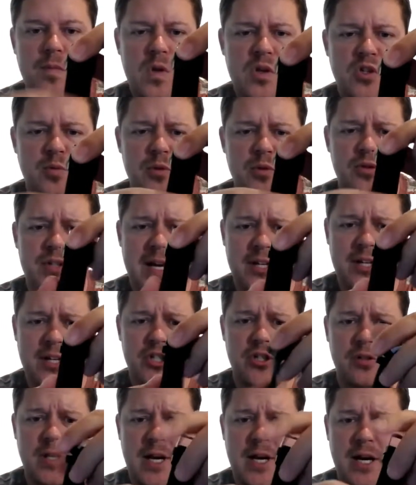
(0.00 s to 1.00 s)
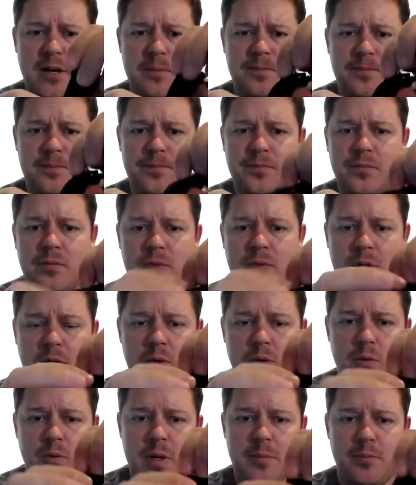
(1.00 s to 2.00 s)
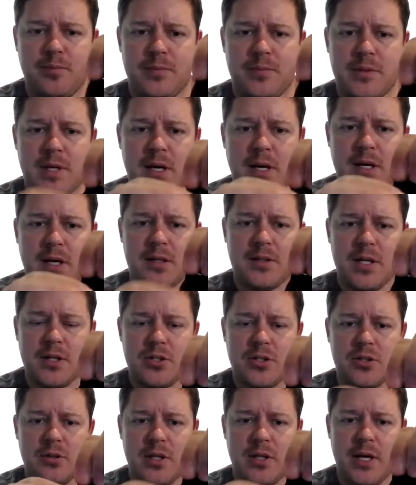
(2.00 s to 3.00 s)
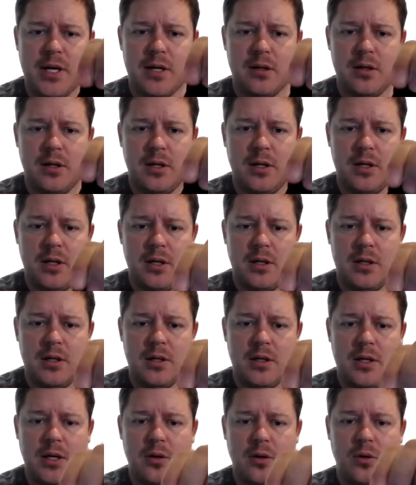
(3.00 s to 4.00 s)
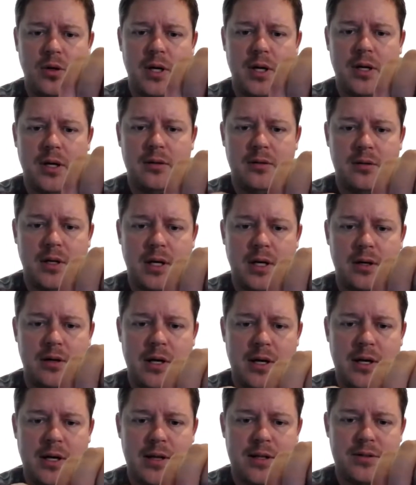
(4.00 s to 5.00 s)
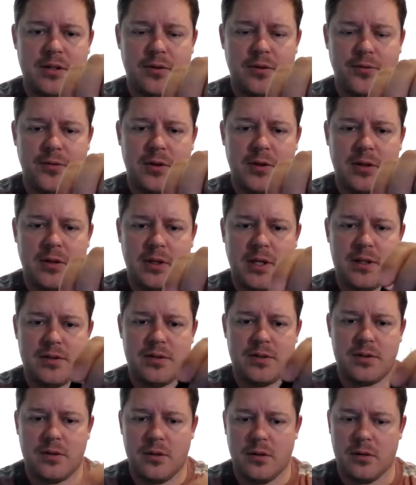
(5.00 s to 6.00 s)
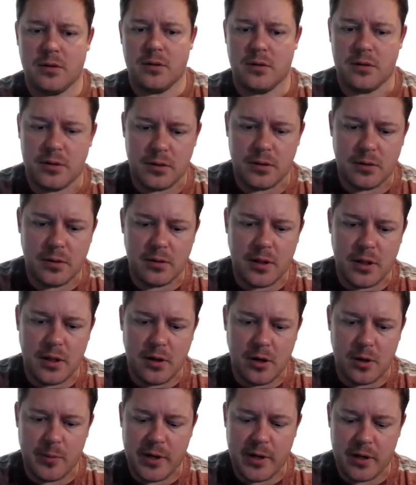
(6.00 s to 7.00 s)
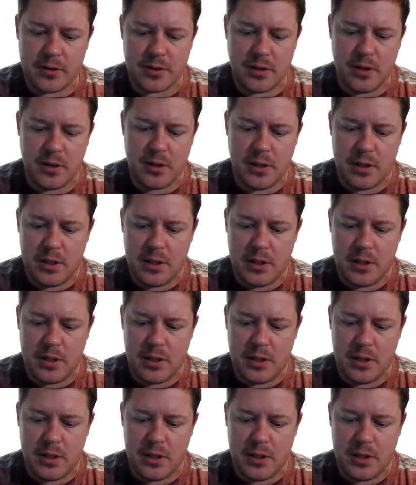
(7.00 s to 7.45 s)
Smooth texture there, kind of rib texture there. And hold on, I don't know how that's going to feel against your arm hairs.